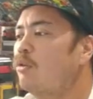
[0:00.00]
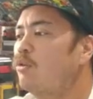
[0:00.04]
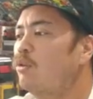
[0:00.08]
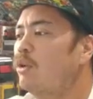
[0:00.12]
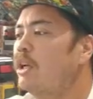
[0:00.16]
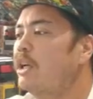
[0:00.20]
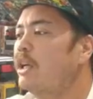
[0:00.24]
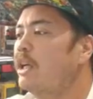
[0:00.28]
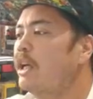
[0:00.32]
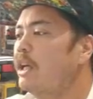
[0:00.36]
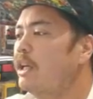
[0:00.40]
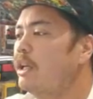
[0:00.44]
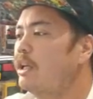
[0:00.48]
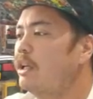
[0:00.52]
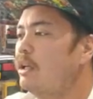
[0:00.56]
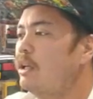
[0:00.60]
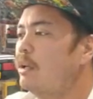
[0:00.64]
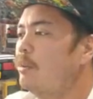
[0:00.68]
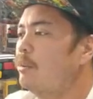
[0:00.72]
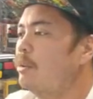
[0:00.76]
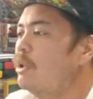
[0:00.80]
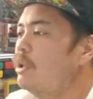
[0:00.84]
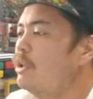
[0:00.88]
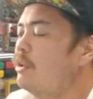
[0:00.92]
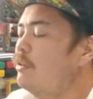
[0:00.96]
A
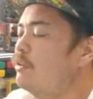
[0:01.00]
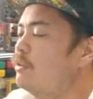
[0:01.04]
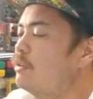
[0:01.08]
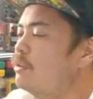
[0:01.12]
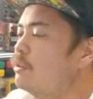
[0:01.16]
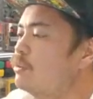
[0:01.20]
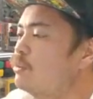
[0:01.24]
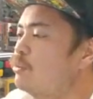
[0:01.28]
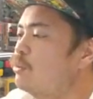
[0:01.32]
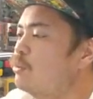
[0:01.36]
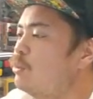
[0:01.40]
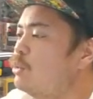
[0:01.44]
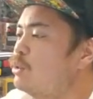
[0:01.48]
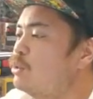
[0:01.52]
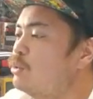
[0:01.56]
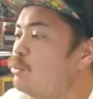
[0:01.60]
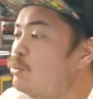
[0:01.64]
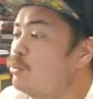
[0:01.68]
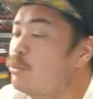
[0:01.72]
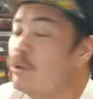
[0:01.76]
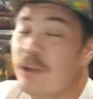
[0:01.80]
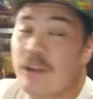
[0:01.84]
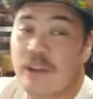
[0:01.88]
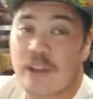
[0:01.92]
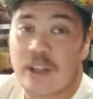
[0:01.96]
Rengeki, I believe, which
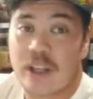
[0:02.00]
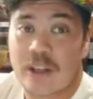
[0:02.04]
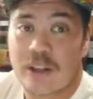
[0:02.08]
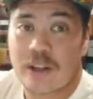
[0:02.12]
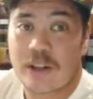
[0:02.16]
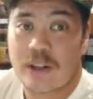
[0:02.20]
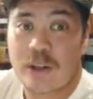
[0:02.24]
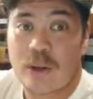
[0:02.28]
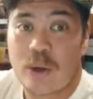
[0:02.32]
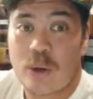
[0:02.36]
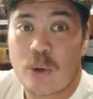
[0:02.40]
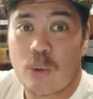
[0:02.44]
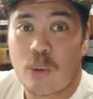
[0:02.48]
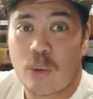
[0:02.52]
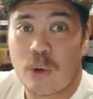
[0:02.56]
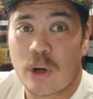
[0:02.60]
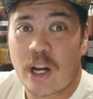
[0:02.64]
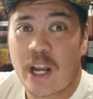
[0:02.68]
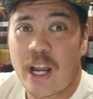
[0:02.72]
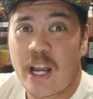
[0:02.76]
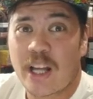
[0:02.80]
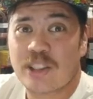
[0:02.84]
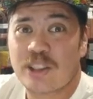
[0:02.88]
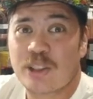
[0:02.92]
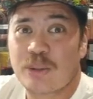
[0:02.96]
one or the other,
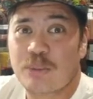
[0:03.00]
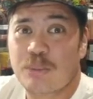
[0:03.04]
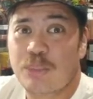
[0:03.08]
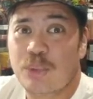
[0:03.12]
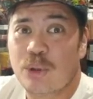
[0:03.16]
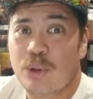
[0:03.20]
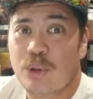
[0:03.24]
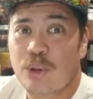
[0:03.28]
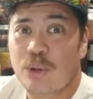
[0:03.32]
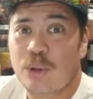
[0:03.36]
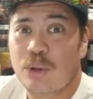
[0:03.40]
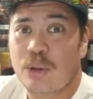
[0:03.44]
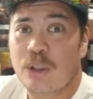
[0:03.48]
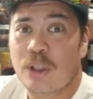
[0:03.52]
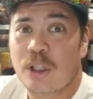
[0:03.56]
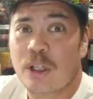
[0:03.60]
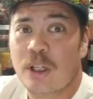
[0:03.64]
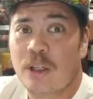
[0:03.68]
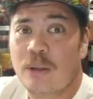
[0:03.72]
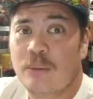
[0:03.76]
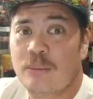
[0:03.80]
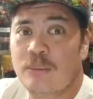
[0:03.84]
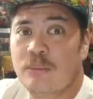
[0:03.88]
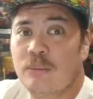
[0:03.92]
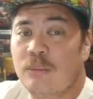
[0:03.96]
where I actually pulled
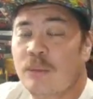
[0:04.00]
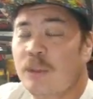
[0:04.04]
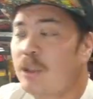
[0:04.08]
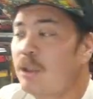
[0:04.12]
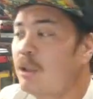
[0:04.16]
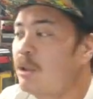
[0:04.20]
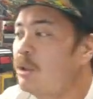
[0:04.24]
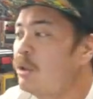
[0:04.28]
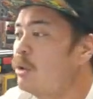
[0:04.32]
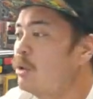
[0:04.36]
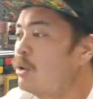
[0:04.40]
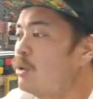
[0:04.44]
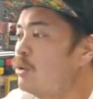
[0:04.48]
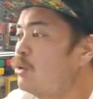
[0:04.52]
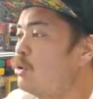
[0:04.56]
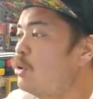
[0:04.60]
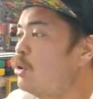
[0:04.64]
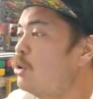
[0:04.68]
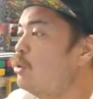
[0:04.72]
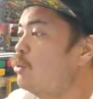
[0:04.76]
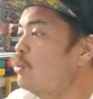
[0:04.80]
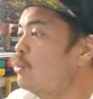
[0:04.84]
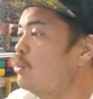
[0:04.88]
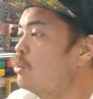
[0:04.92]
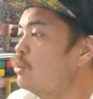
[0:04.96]

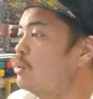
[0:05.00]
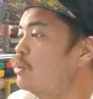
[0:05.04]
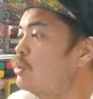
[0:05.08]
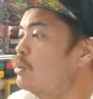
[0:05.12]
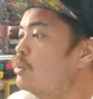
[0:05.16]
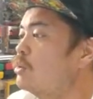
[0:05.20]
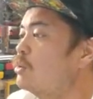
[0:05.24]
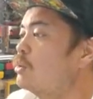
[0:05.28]
two.